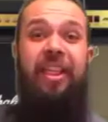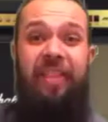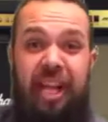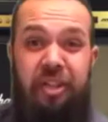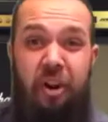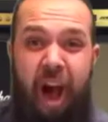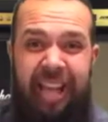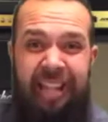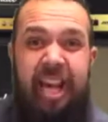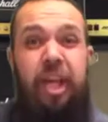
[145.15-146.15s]
That's
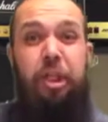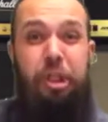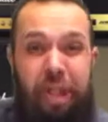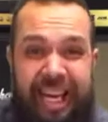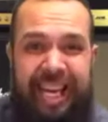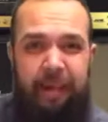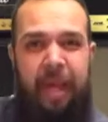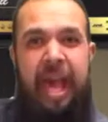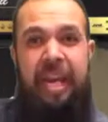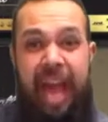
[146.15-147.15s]
right, G.
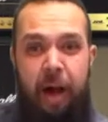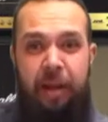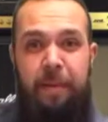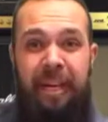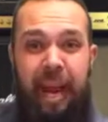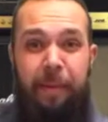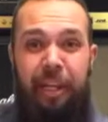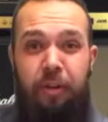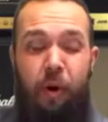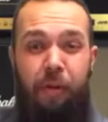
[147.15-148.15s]
Now let me grab a
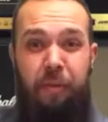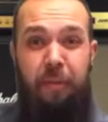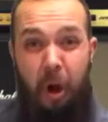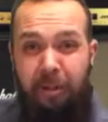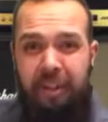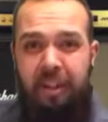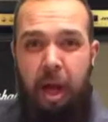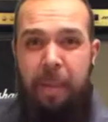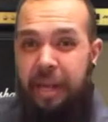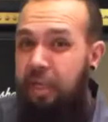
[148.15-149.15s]
guitar from the alternate
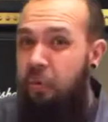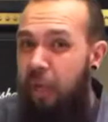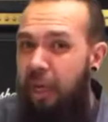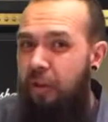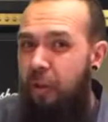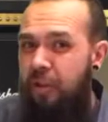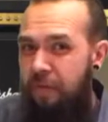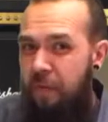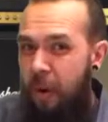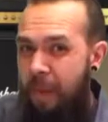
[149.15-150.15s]
dimension where guitars
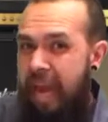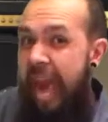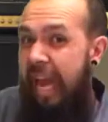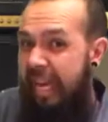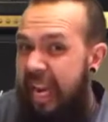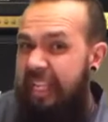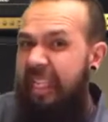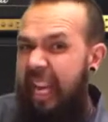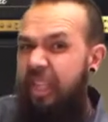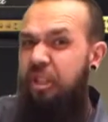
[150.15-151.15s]
are from, and let's
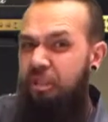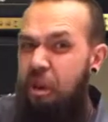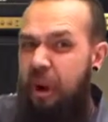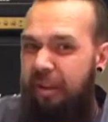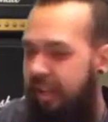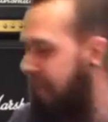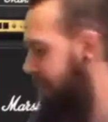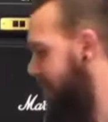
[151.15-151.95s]
get started.